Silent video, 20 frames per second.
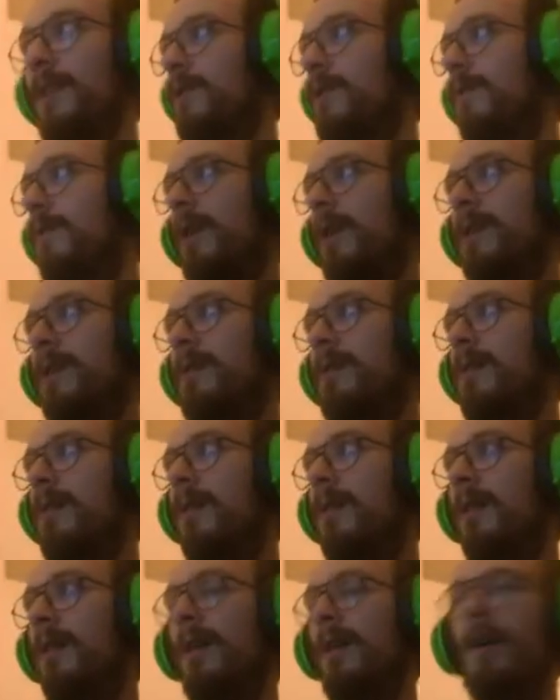for us.
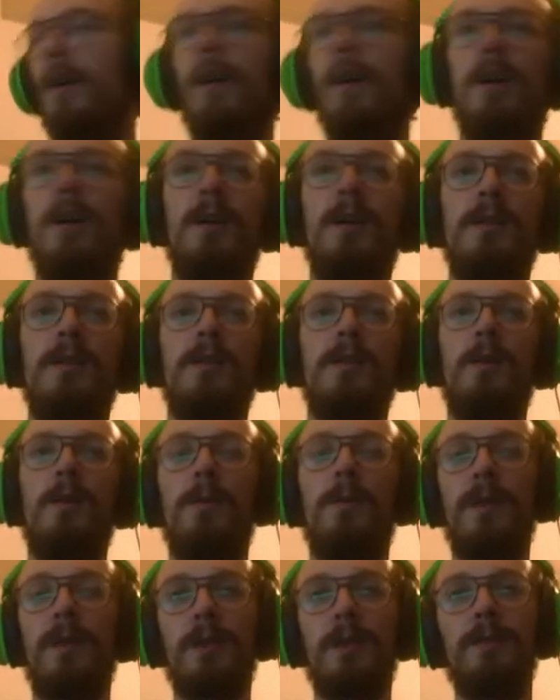So,
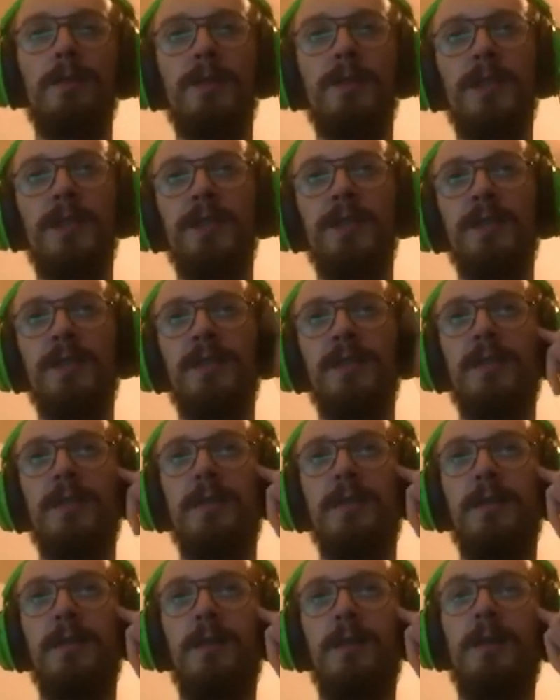welcome changes.
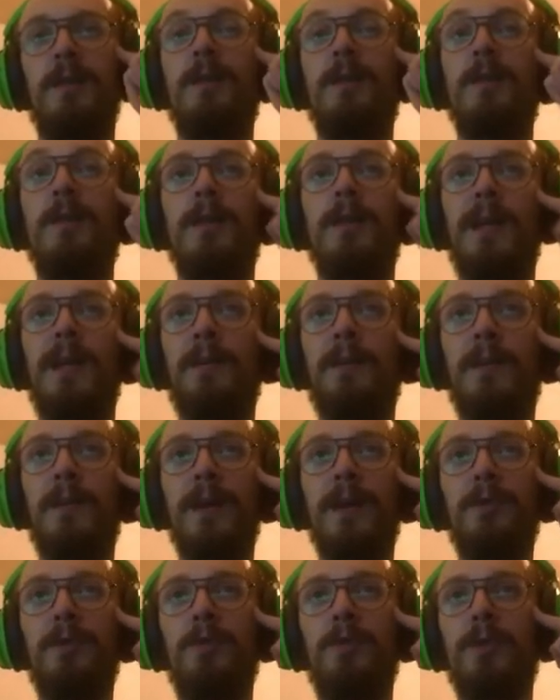Coming
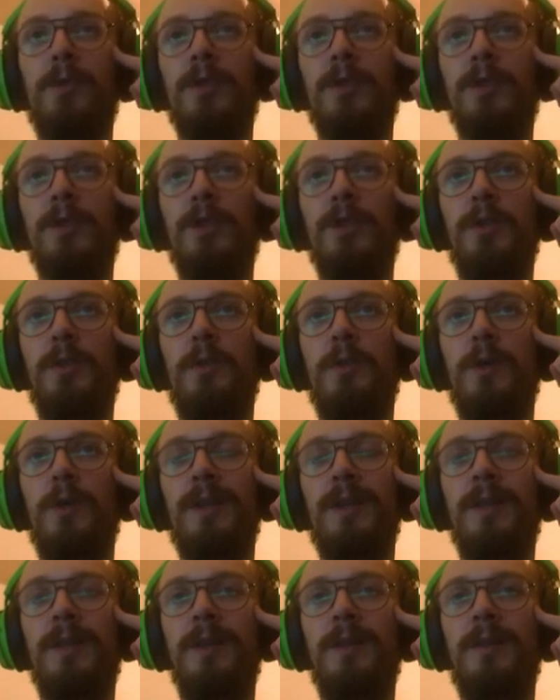back to Mortal Shield Bow, I
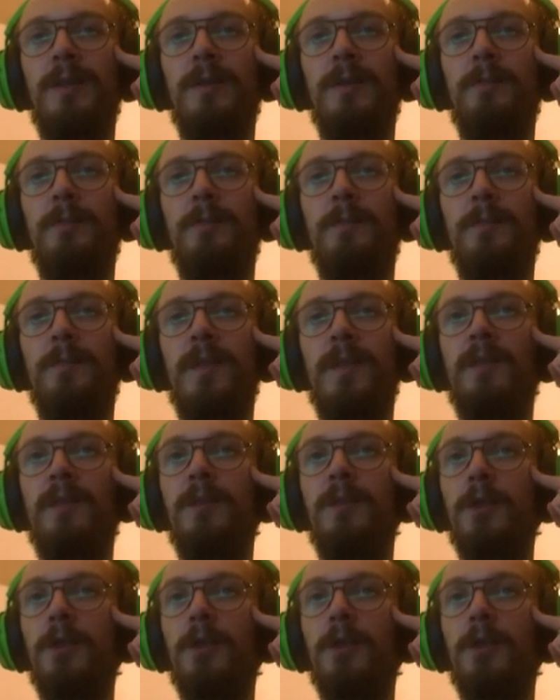think it will not